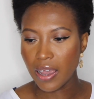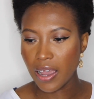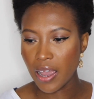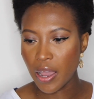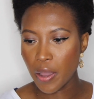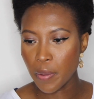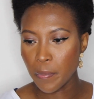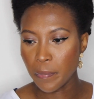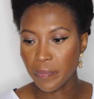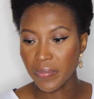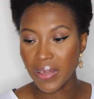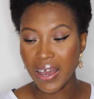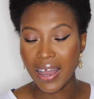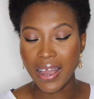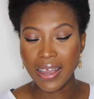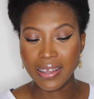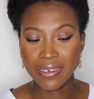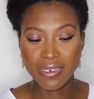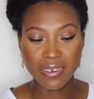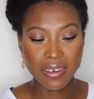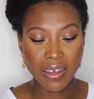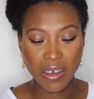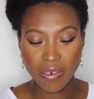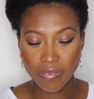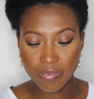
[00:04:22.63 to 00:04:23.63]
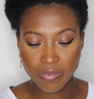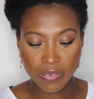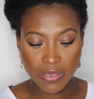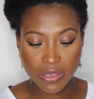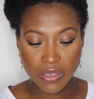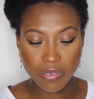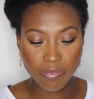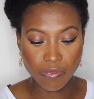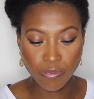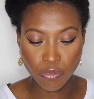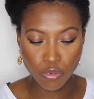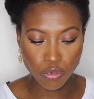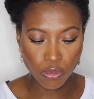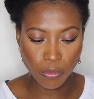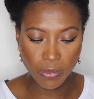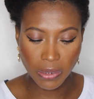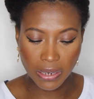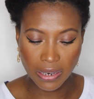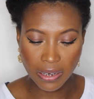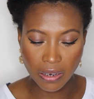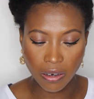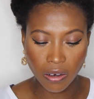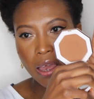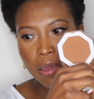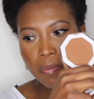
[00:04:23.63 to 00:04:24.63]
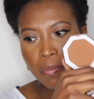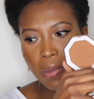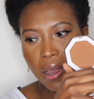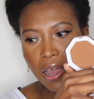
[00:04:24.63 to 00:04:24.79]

I love the formula.